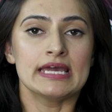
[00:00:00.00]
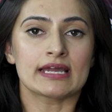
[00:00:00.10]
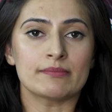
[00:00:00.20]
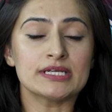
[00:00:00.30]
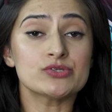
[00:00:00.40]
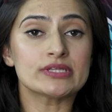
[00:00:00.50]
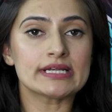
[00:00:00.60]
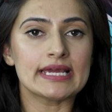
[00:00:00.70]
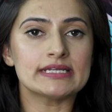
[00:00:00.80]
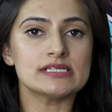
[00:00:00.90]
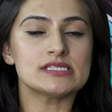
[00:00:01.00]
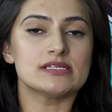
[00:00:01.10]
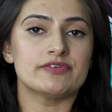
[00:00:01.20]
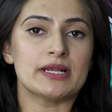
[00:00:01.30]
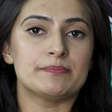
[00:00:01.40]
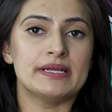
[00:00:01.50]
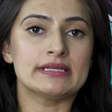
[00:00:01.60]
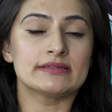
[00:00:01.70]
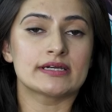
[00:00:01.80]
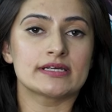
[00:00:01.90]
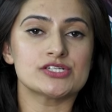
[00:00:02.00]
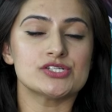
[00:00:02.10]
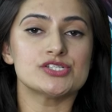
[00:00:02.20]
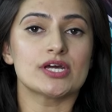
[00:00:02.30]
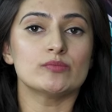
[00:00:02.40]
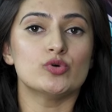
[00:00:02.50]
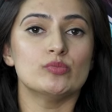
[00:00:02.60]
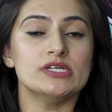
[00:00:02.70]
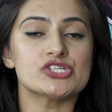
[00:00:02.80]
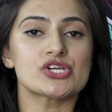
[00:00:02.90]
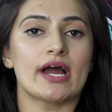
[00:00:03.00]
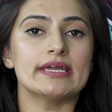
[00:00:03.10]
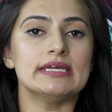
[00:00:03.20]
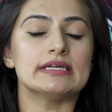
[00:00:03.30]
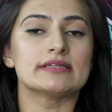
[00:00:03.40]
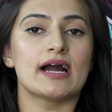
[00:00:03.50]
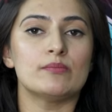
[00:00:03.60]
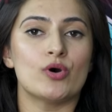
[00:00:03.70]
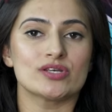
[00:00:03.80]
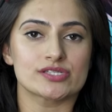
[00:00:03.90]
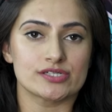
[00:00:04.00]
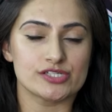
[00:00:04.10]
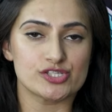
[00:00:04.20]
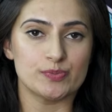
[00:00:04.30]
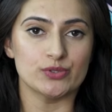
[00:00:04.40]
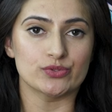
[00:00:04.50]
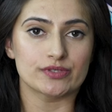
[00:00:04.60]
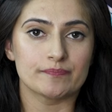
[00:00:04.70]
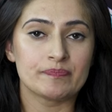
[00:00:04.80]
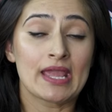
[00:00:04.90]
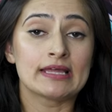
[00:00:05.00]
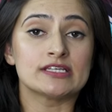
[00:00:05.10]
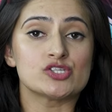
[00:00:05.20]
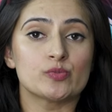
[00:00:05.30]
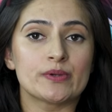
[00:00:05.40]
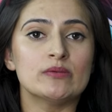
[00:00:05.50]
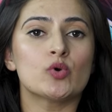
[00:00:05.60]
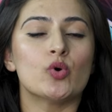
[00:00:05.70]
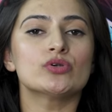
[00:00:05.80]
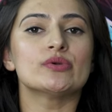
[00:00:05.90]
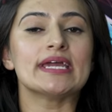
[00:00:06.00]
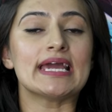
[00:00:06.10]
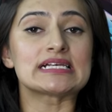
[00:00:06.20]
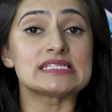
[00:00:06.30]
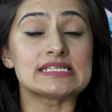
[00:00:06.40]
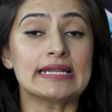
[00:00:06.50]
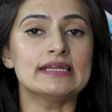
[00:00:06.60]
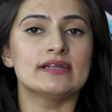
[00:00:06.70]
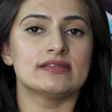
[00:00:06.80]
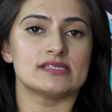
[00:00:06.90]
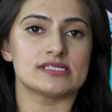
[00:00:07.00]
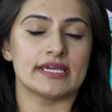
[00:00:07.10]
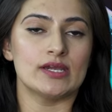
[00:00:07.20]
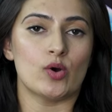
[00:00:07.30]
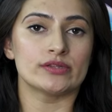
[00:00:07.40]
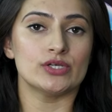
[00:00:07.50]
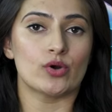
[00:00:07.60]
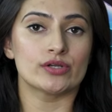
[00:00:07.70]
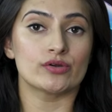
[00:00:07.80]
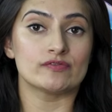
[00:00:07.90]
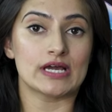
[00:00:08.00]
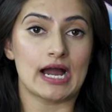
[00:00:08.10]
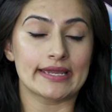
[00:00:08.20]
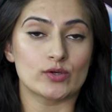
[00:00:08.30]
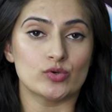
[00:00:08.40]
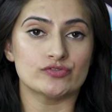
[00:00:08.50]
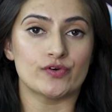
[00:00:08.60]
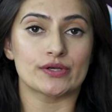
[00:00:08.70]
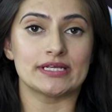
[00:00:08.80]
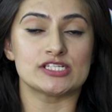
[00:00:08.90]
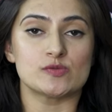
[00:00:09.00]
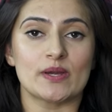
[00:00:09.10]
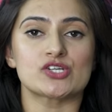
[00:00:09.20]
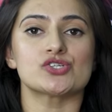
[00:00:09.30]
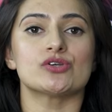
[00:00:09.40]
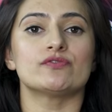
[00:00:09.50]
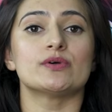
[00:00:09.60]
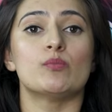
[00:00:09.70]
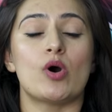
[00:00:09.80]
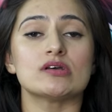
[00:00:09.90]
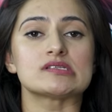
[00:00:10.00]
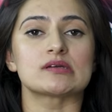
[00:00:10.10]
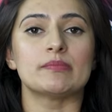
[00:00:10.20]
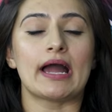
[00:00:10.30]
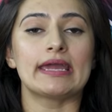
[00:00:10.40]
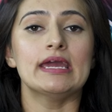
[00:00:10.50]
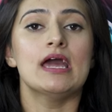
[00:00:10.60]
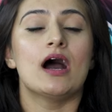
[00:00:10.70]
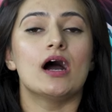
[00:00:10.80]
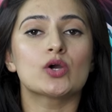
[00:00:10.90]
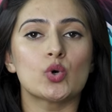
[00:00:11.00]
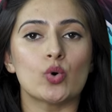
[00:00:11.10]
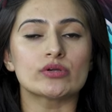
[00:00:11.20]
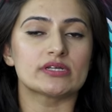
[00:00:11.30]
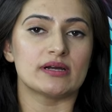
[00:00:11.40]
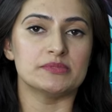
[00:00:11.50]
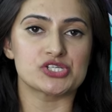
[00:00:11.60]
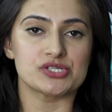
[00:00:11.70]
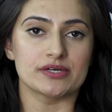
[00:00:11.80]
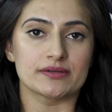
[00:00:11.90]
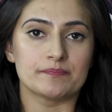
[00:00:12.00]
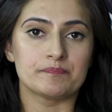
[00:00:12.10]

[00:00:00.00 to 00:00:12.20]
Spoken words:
Coming to the latest development in the Krishna Janmabhoomi Shahi Eidgah Mosque dispute, the Supreme Court today extended the stay on the order of the High Court for inspection of the mosque by a court commissioner.